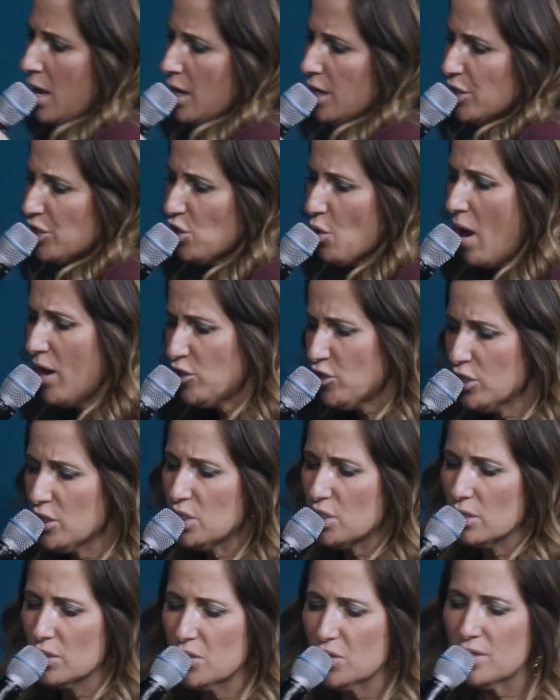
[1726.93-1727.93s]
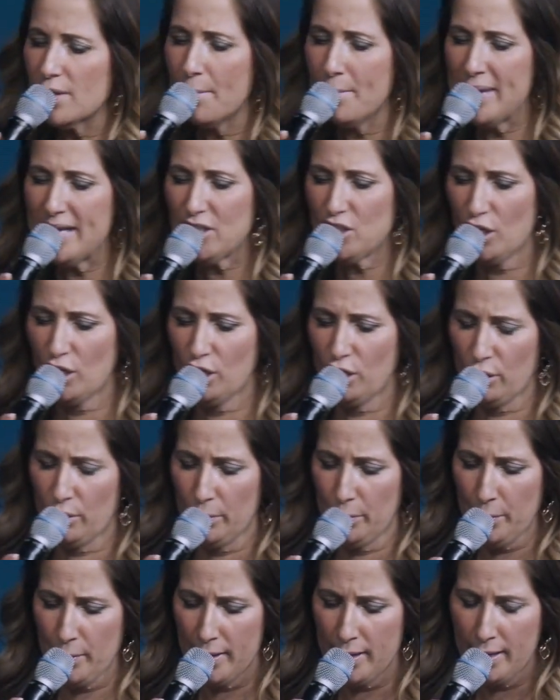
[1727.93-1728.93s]
So I just submit to
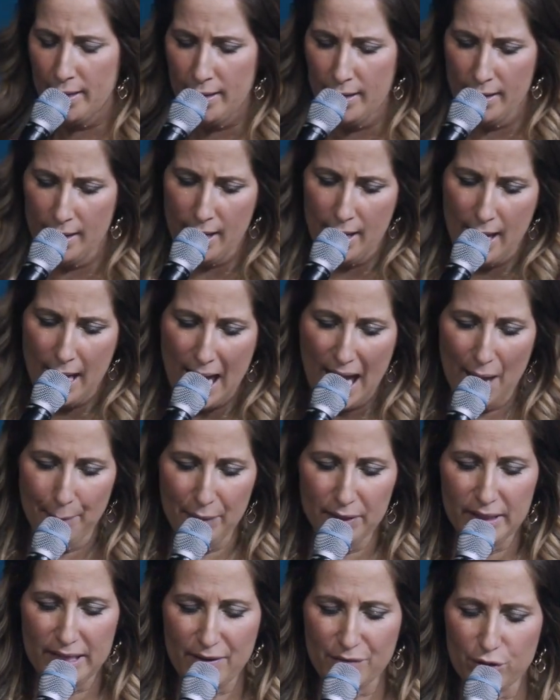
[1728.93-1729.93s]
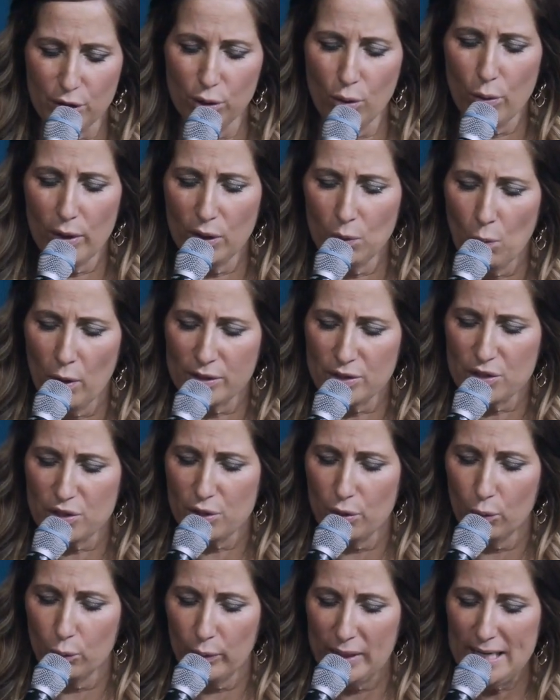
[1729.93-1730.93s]
you, I believe the Lord wants
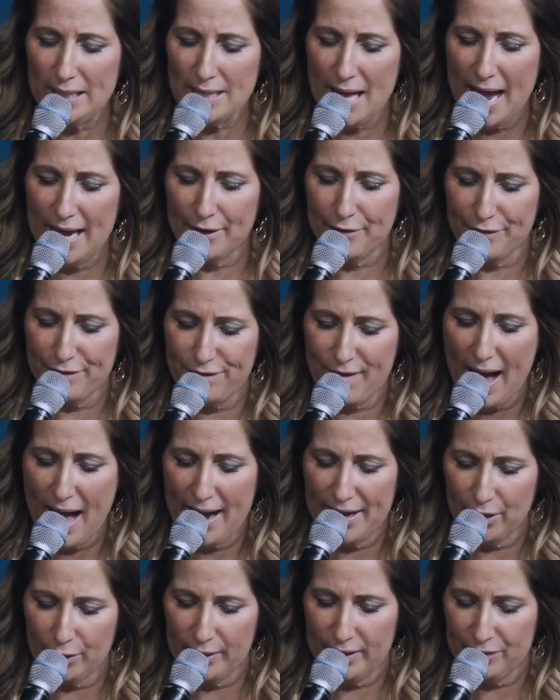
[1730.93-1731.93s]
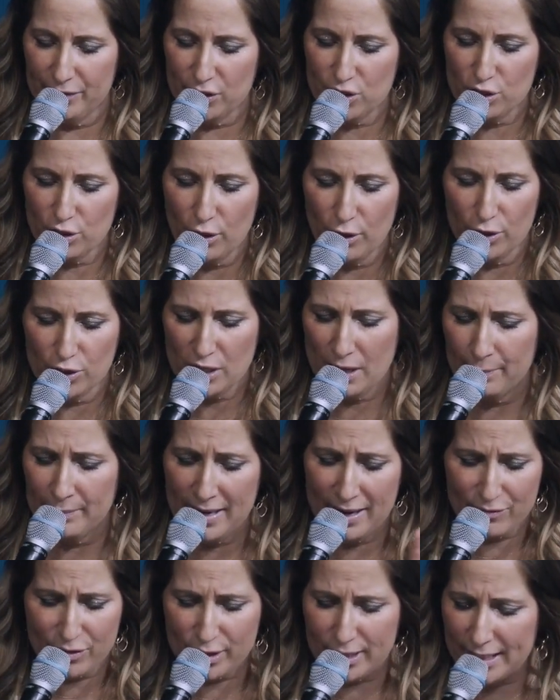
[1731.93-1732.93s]
to relight a fire in the church. I'm
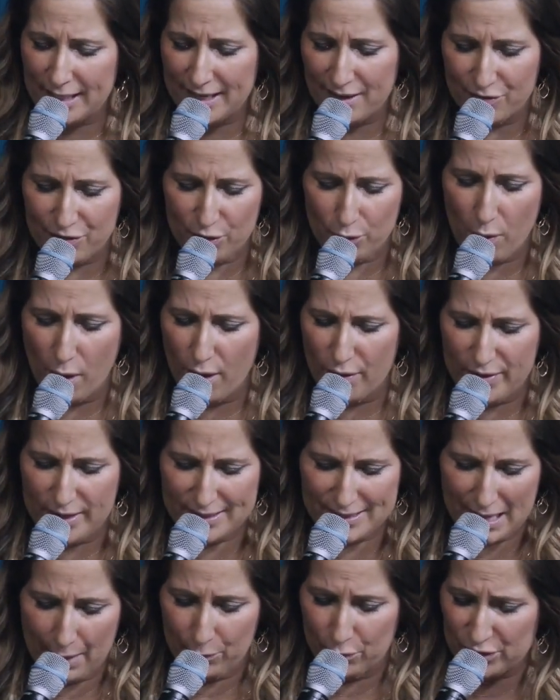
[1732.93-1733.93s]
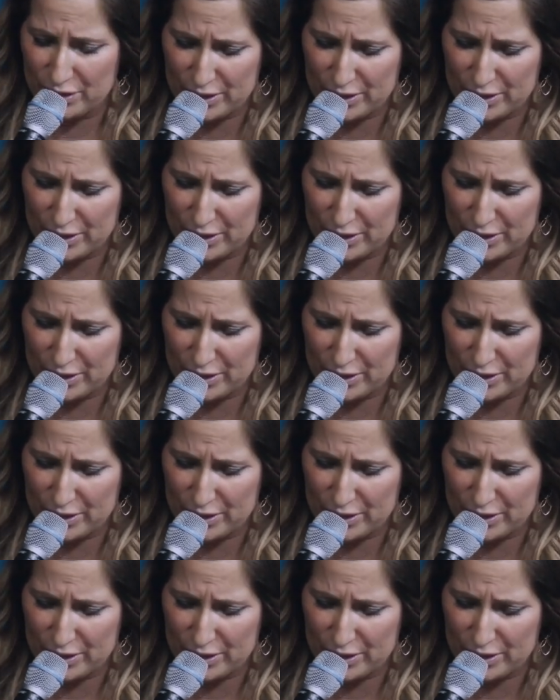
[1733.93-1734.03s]
never going to get through all this. I'm going to